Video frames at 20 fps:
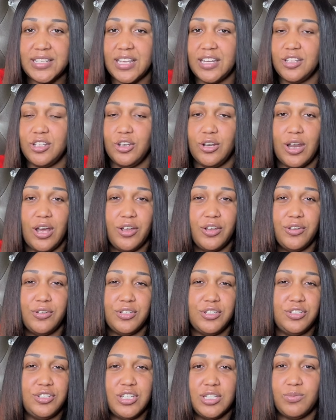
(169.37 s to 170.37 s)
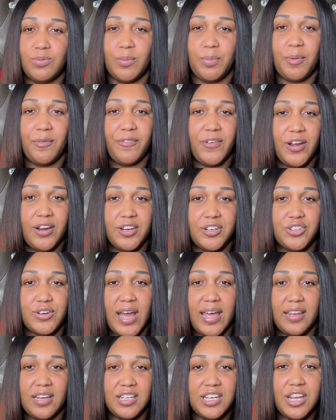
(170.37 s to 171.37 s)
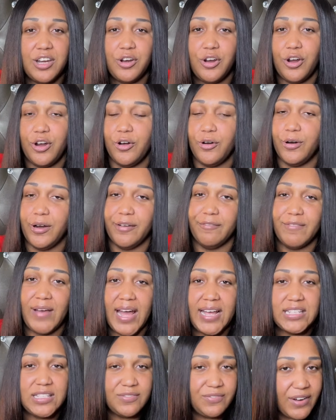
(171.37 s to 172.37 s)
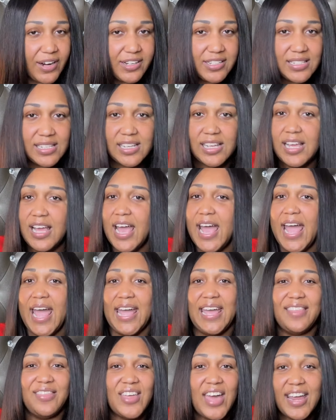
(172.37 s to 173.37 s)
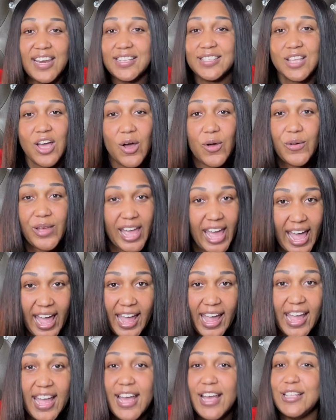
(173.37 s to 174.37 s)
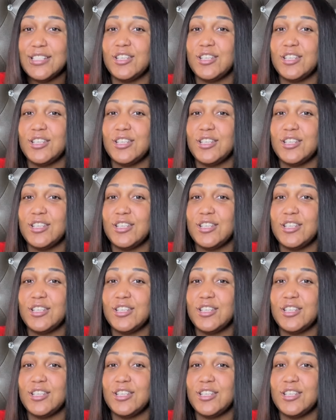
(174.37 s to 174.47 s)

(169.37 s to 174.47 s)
and you just would prefer to try the dinner or vice versa, and that is okay.